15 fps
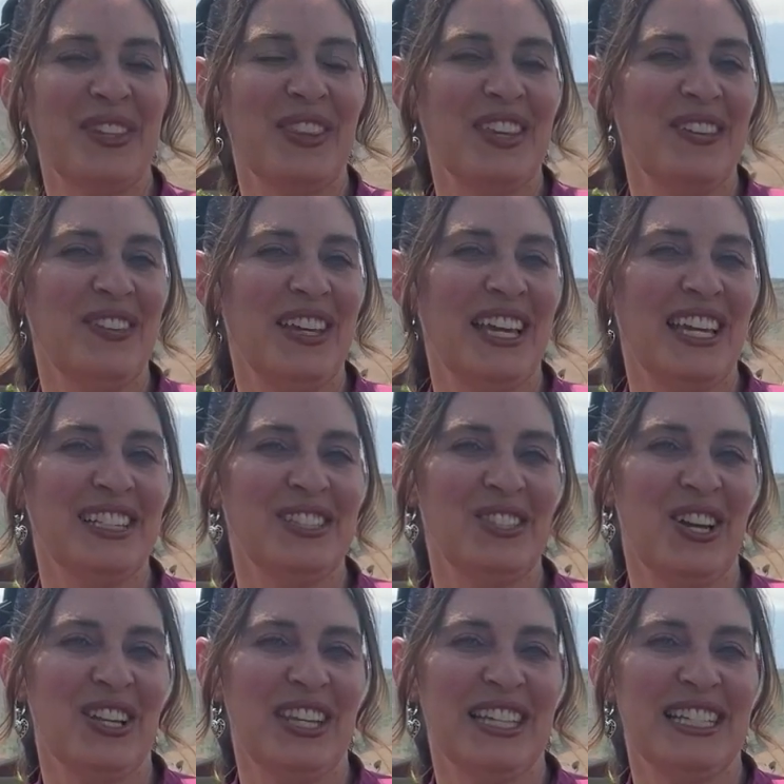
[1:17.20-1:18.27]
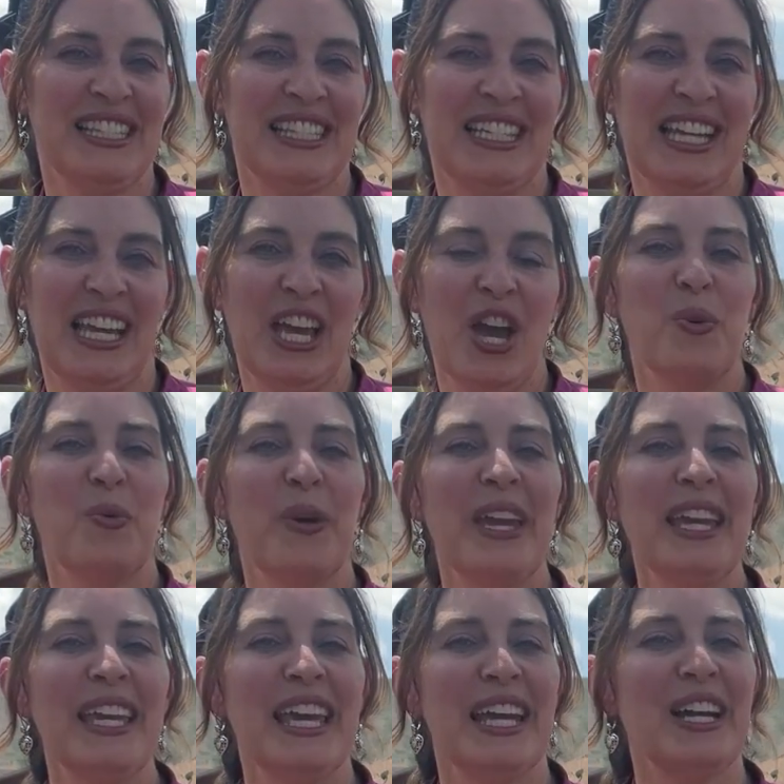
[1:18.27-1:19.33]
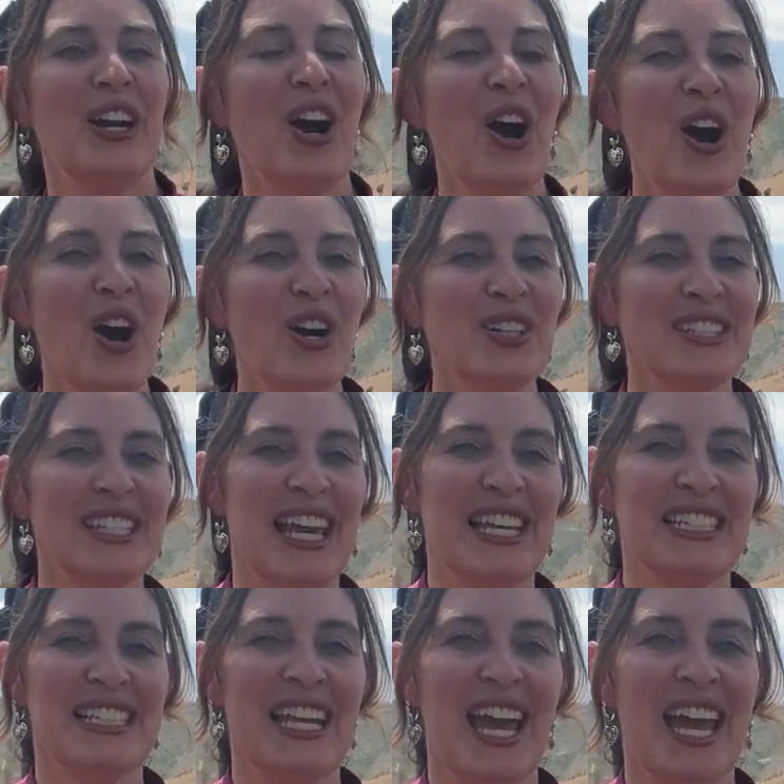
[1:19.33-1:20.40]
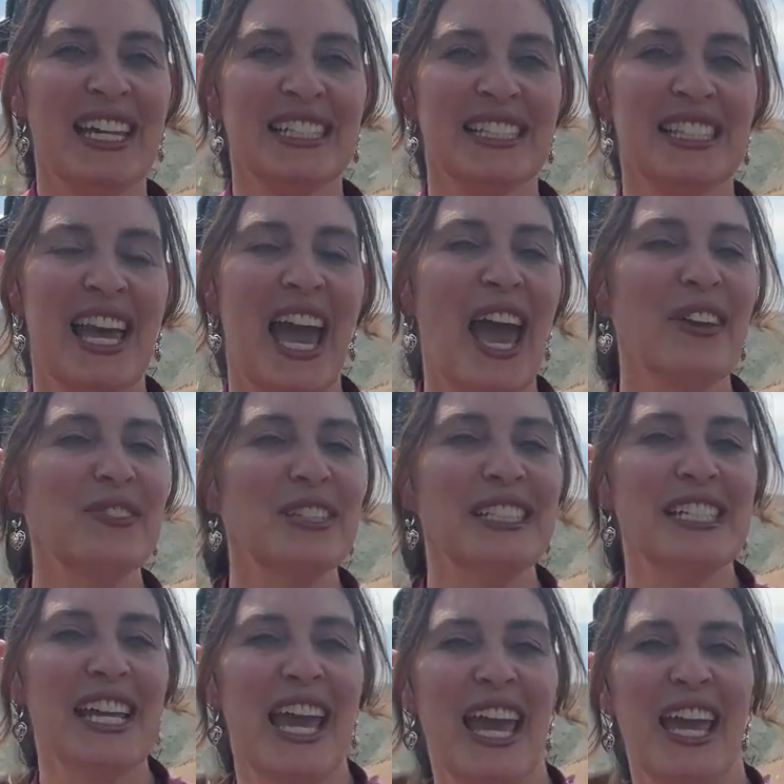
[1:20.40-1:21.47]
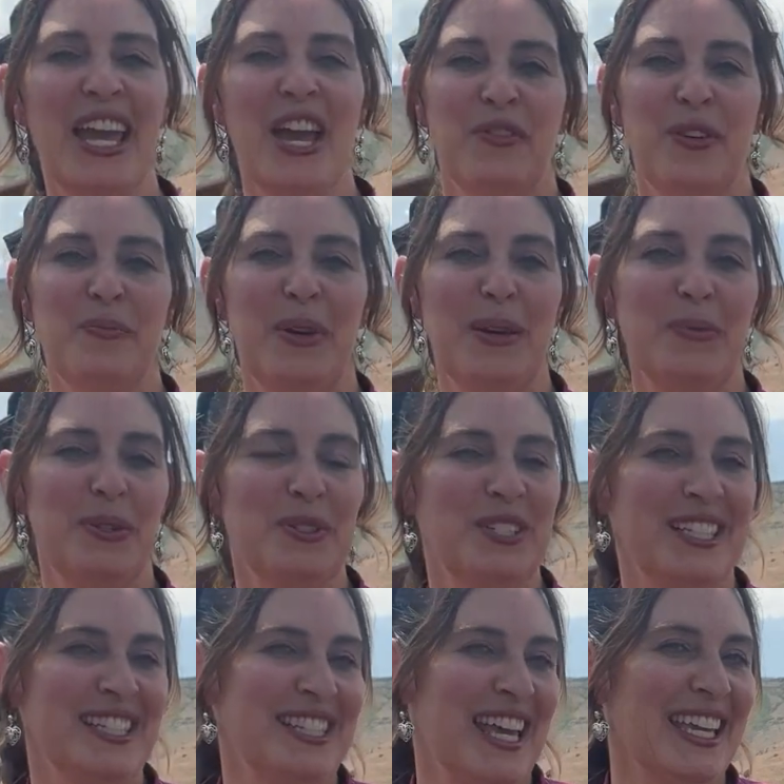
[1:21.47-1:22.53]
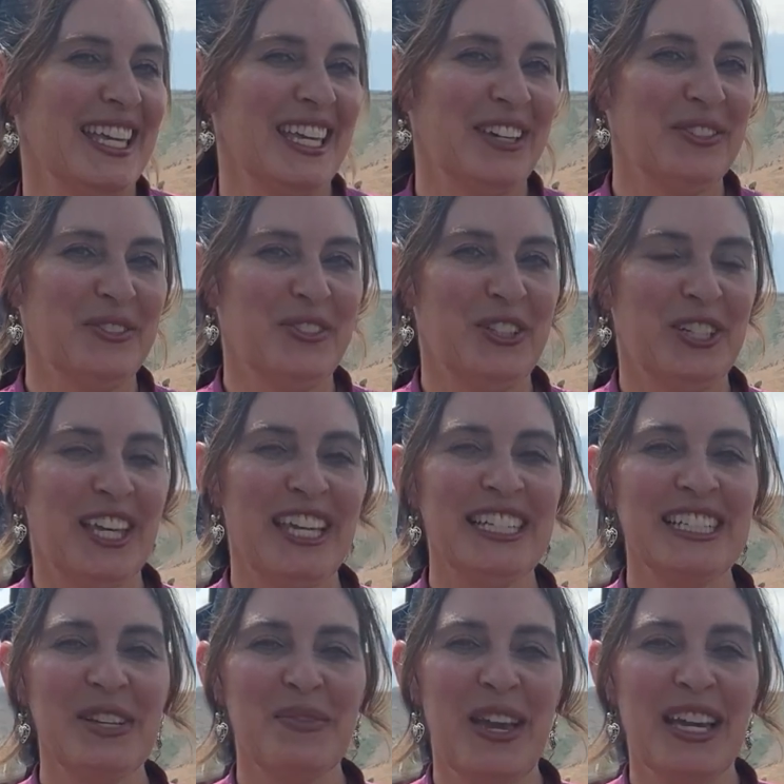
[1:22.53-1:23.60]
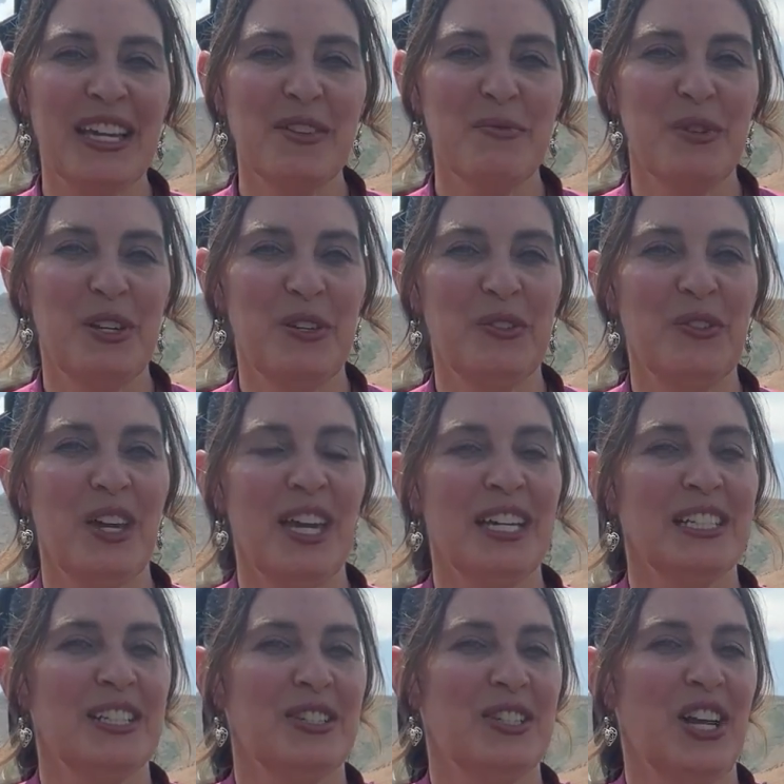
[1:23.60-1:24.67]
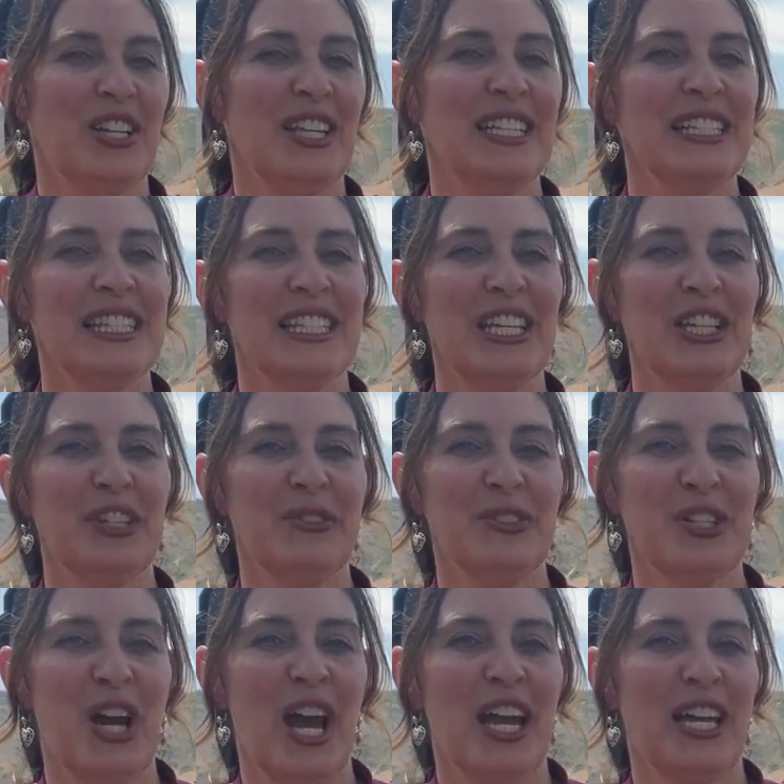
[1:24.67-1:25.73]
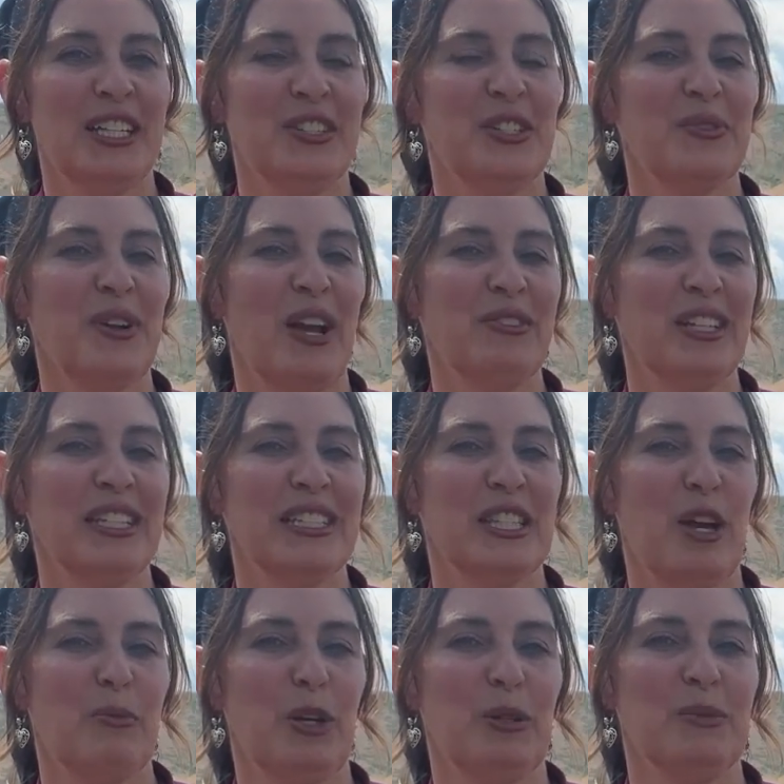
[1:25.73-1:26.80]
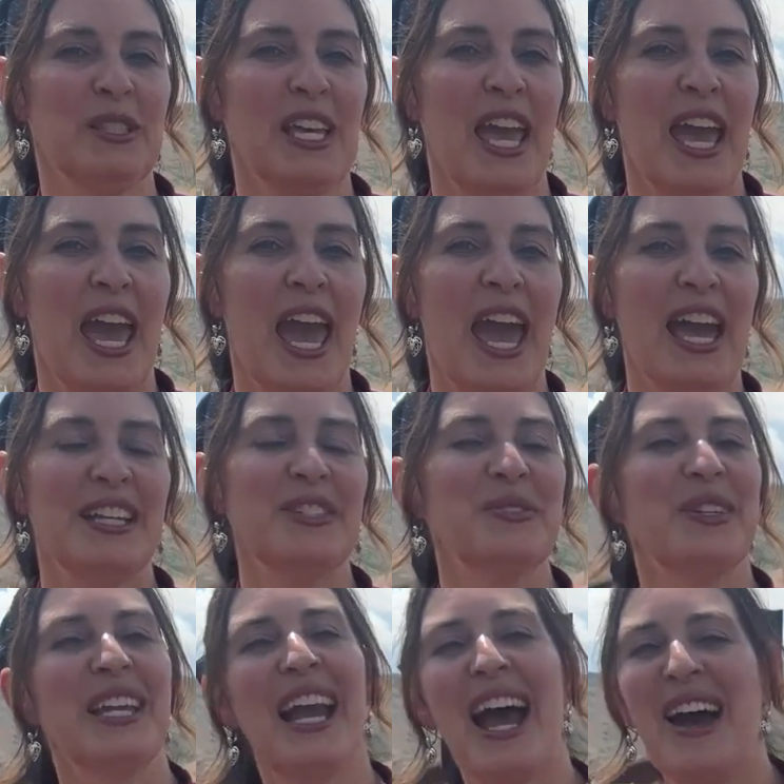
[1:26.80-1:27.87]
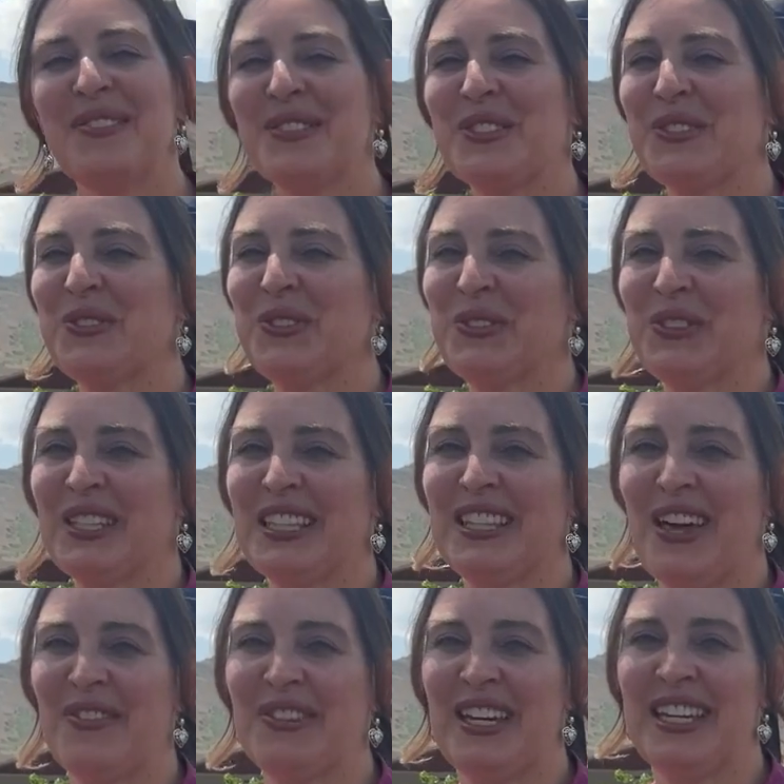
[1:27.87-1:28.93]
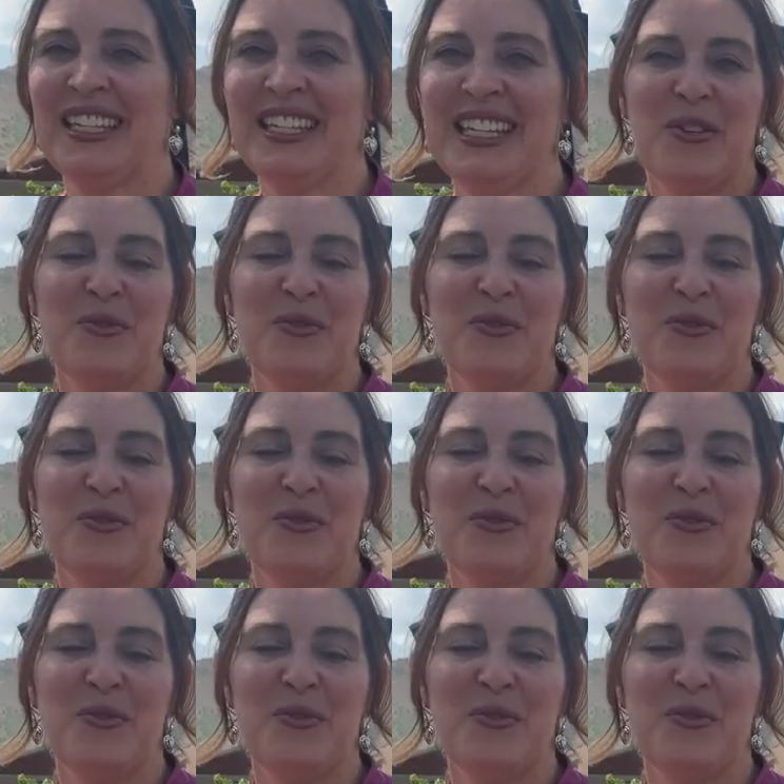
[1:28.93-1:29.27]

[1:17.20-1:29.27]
with Living in Salt Lake City. We get calls and texts every day from people just like you looking to make a move to Salt Lake City, Utah and surrounding suburbs, and we absolutely love it.